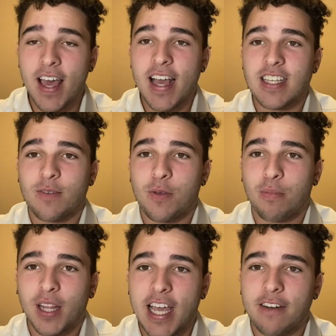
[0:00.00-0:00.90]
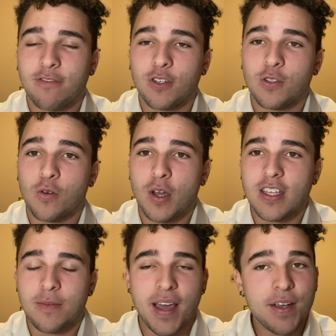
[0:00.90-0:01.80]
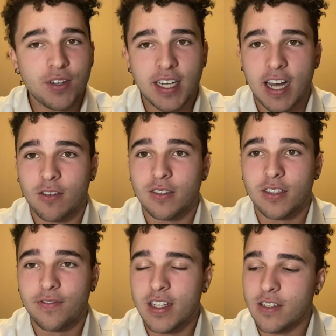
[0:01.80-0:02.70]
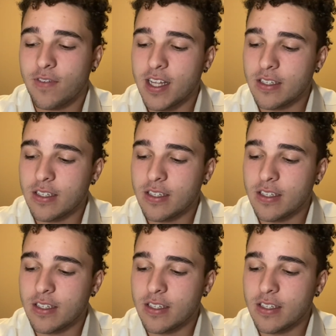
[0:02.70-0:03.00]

He's going to be playing for you. He's going to be every down defensive end.